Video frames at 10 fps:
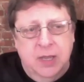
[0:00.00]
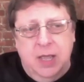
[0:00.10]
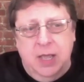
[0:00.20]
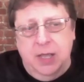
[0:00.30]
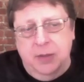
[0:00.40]

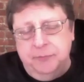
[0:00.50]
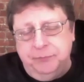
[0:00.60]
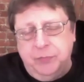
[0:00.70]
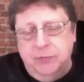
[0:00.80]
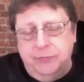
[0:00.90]
um,
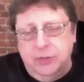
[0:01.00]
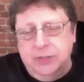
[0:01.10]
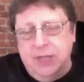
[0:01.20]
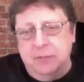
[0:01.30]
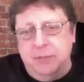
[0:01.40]
for a
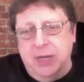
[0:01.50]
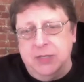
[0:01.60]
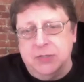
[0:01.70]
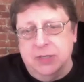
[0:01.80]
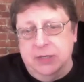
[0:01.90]
10
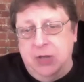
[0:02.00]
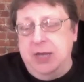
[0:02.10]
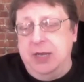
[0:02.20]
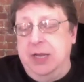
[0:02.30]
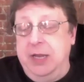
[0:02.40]
page,
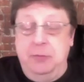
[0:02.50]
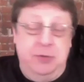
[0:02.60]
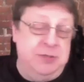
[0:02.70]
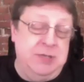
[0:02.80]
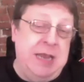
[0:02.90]
not, it, it
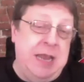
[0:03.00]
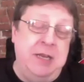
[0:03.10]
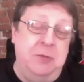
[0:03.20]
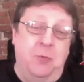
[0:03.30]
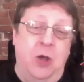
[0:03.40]
was, and they
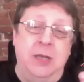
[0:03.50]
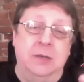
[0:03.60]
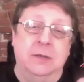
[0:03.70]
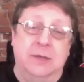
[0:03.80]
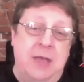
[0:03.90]
didn't want
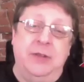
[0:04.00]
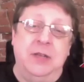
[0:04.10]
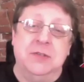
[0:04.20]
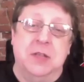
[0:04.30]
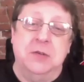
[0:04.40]
Kevin
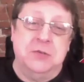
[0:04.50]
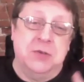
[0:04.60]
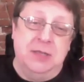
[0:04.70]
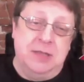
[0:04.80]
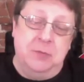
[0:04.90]
as
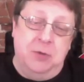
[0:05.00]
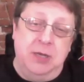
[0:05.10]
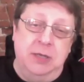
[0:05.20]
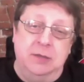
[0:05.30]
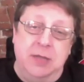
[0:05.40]
Thunderstrike, they
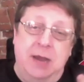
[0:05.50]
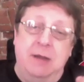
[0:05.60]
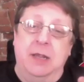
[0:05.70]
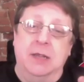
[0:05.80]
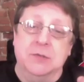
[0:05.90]
wanted Eric.